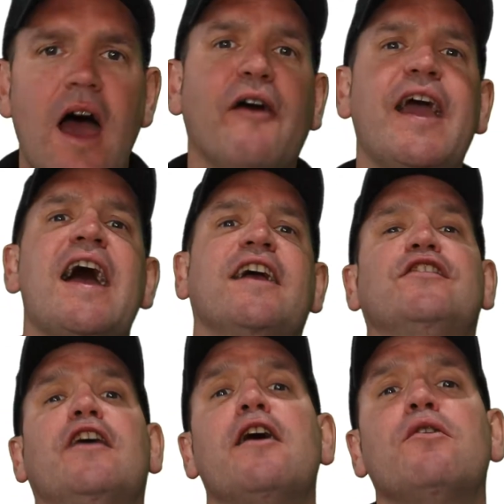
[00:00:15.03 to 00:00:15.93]
Okay,
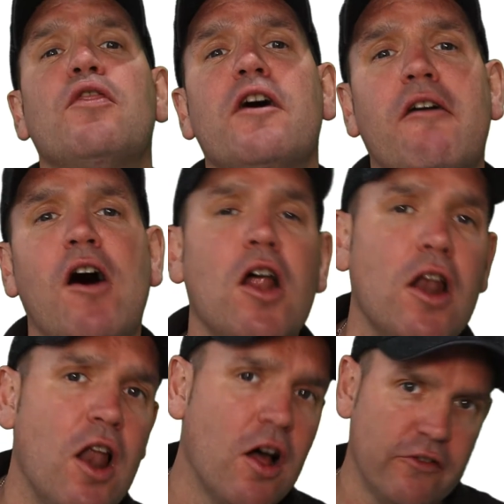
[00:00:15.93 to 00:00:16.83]
so there are
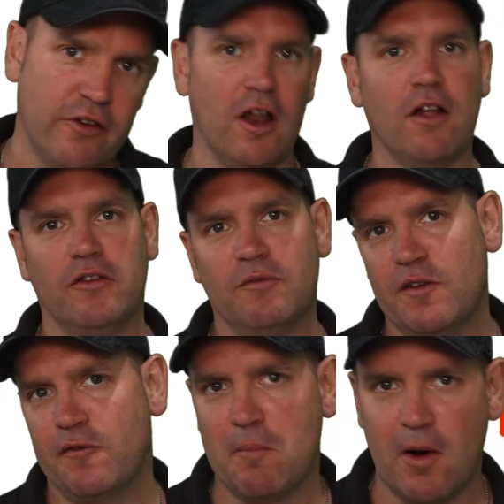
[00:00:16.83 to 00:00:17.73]
lots and lots of
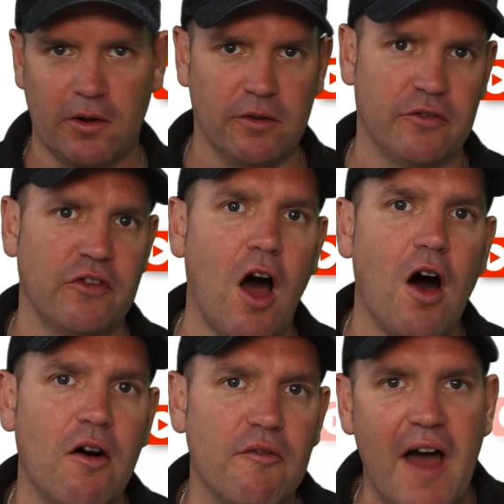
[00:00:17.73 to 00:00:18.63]
different models
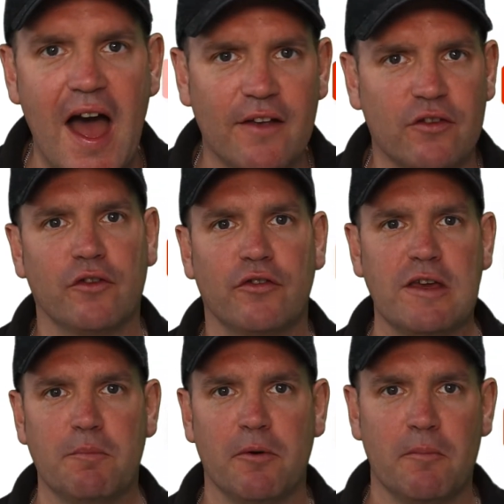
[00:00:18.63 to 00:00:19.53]
of air source
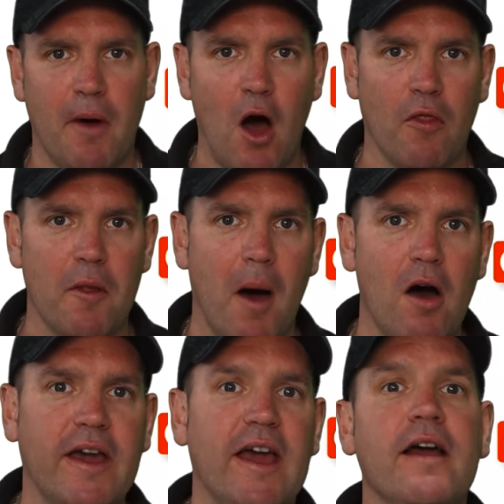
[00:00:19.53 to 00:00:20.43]
heat pump on the
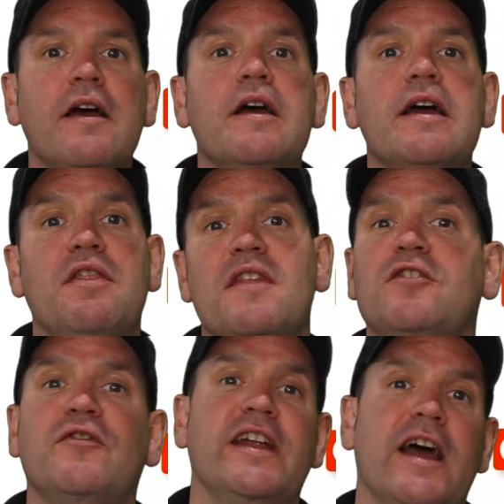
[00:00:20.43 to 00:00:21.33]
market. In this
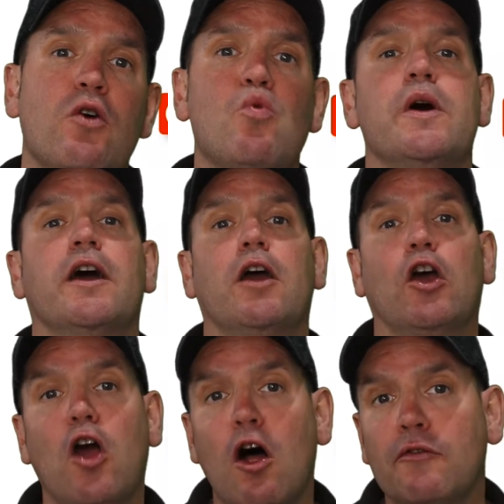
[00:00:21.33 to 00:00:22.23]
video, we're gonna
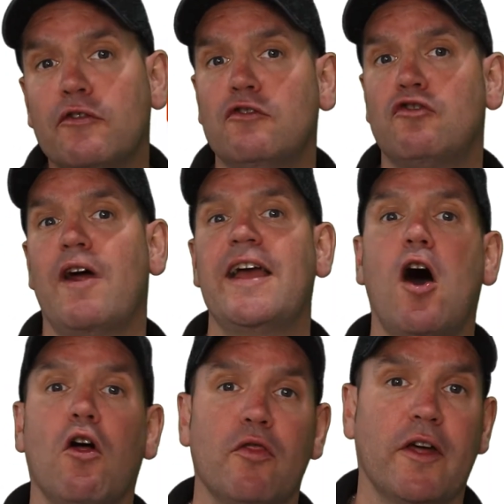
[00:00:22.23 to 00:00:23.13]
concentrate
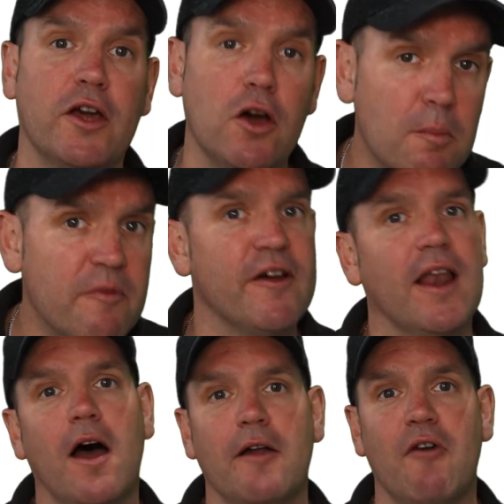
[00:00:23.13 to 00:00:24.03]
on the Comfort
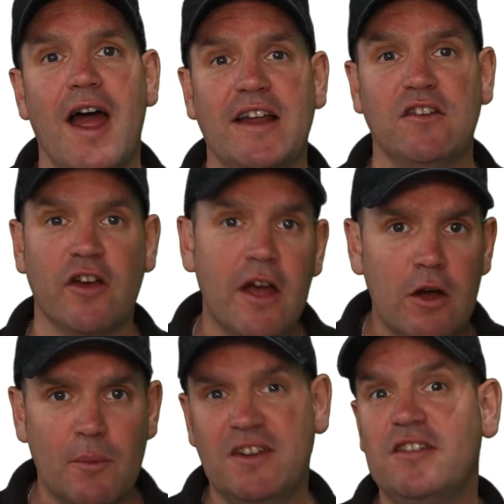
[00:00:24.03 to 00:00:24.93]
Line range,
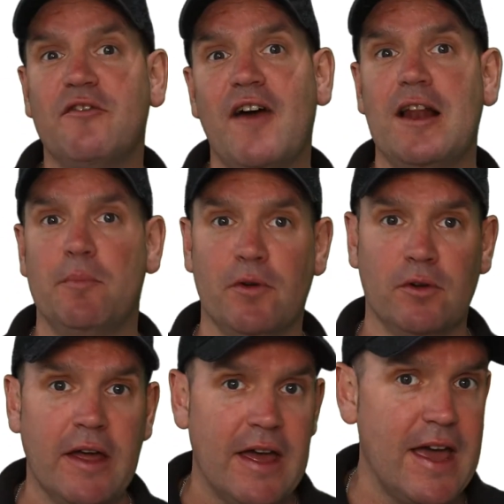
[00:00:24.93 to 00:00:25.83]
which is
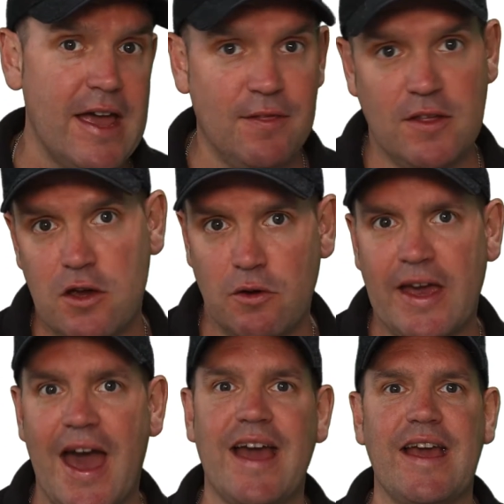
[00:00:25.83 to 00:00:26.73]
available in the
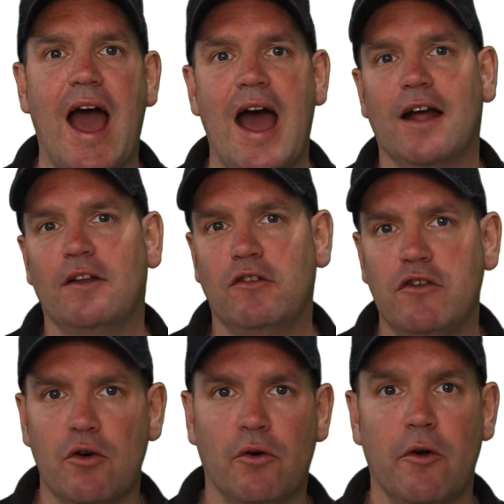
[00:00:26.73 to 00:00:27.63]
UK and
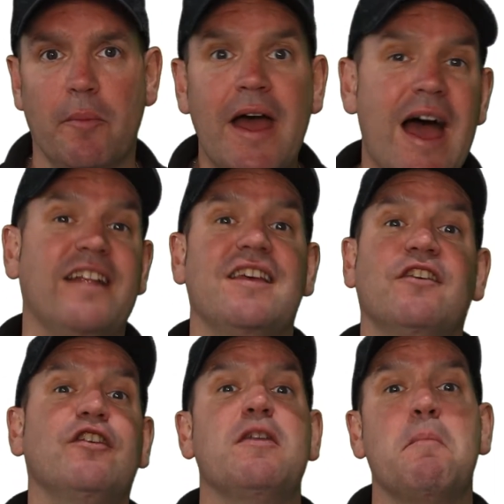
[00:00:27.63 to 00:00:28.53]
Europe. And it's
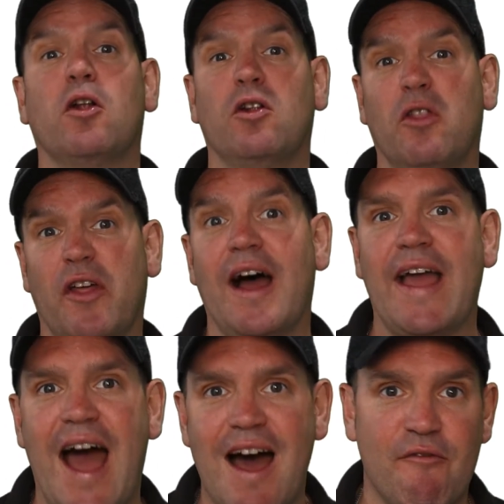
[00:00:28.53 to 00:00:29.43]
actually the model that I
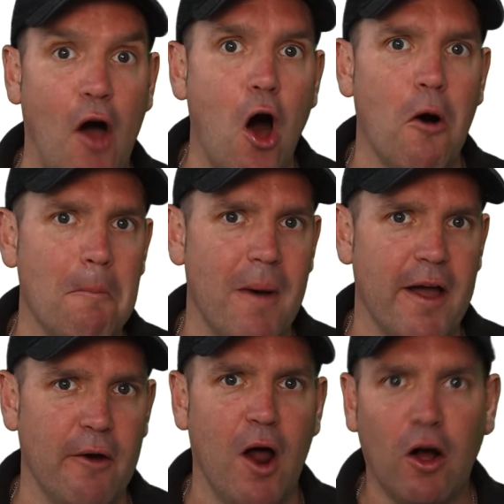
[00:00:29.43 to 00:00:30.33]
have on my
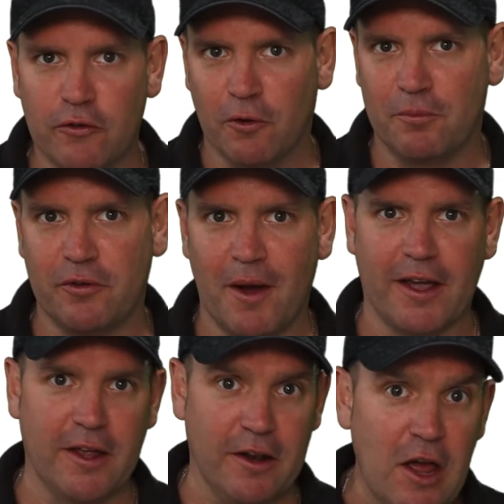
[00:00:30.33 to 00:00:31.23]
own hot tub. So I
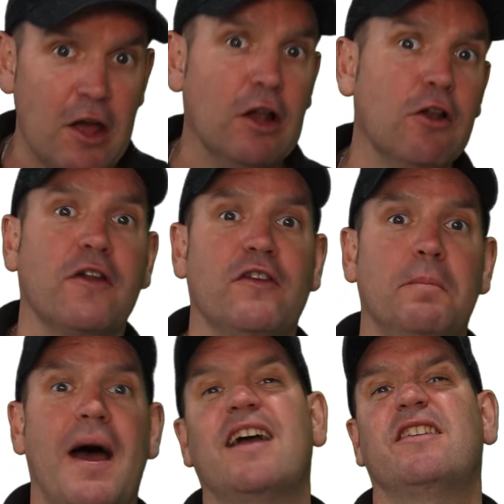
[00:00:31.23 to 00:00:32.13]
can look at the
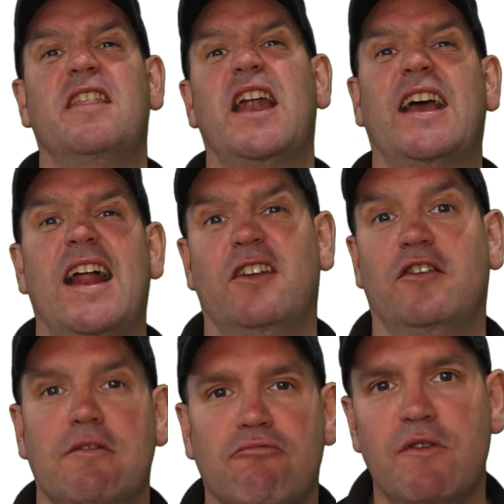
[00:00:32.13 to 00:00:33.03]
specs and then I can
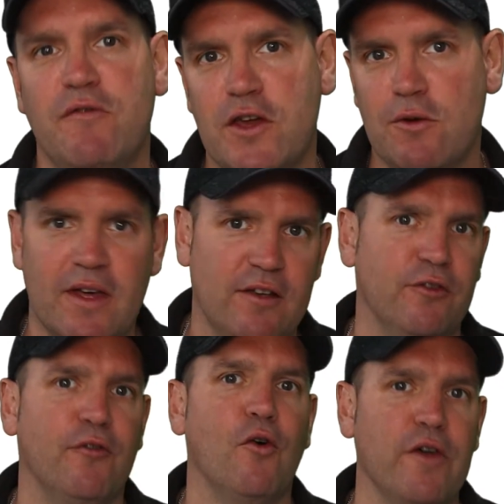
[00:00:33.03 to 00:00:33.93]
actually review this
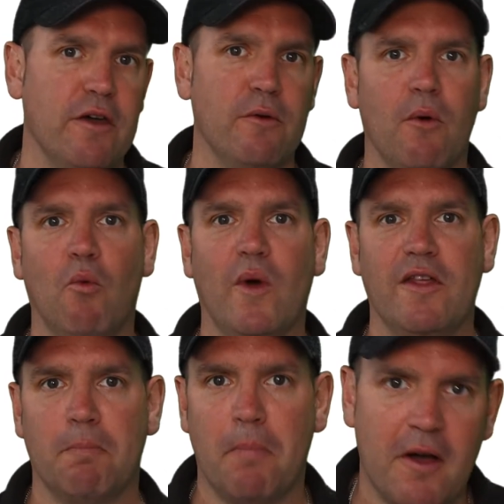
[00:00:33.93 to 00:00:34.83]
for you
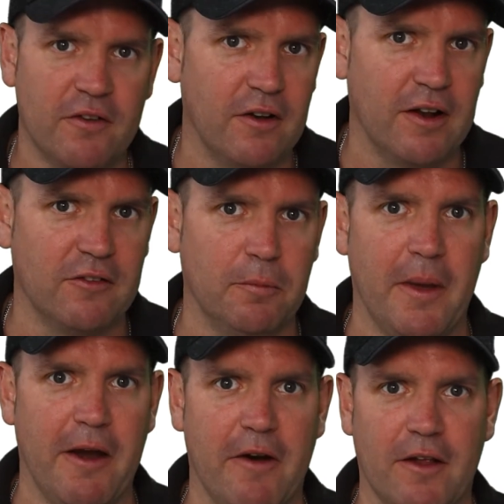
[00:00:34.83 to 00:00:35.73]
with personal
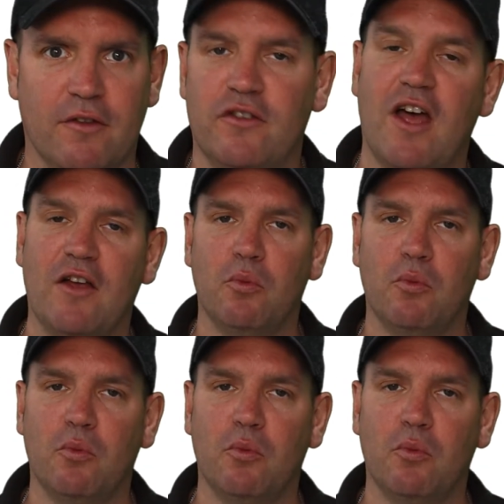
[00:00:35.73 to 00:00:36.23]
experience as